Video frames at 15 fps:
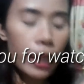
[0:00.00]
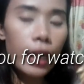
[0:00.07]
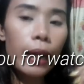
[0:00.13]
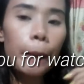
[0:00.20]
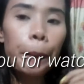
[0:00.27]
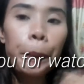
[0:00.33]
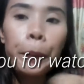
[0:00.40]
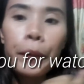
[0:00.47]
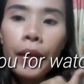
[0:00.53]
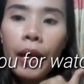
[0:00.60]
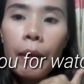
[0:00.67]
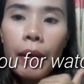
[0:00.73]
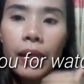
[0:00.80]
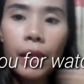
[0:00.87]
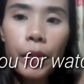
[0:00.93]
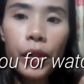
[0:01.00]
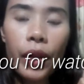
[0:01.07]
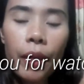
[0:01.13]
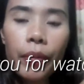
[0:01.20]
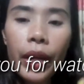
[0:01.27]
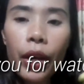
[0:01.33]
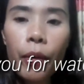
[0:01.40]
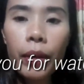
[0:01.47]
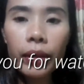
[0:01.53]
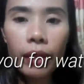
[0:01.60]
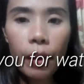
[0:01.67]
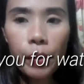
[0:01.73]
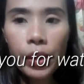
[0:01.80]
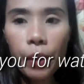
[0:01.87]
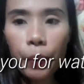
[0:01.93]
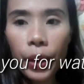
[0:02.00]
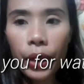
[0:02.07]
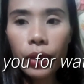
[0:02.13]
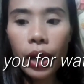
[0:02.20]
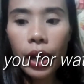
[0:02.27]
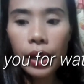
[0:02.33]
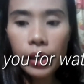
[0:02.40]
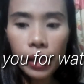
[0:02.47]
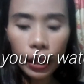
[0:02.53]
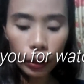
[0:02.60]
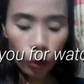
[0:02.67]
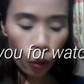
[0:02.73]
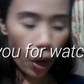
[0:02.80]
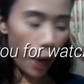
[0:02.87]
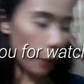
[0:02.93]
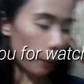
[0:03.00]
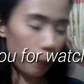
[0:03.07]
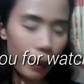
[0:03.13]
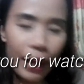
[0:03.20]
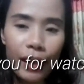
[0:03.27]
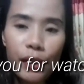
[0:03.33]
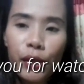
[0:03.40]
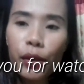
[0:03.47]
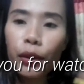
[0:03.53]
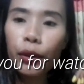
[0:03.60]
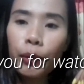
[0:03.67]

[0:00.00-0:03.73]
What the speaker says: Sana mag-subscribe kayo, mag-thumbs up kayo guys. At kung ano pa.